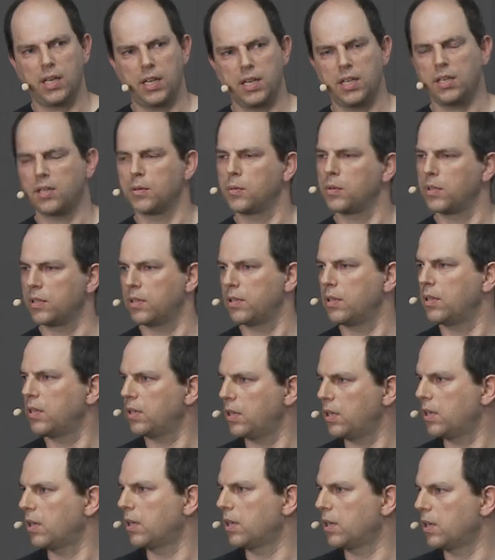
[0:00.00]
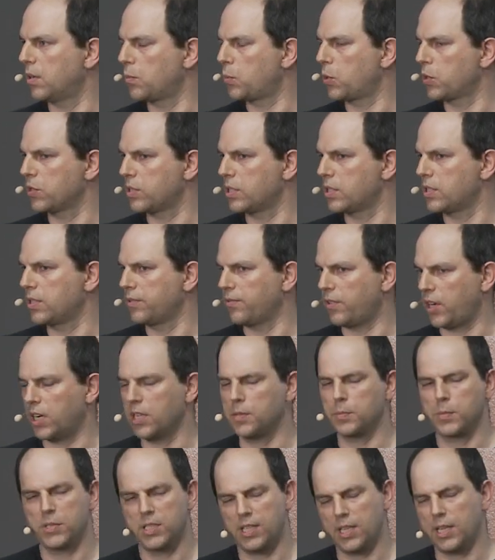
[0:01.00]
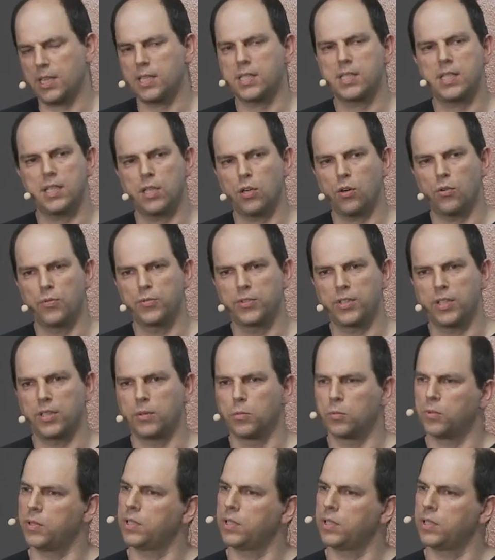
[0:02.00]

in data uh, processing environments that I see often.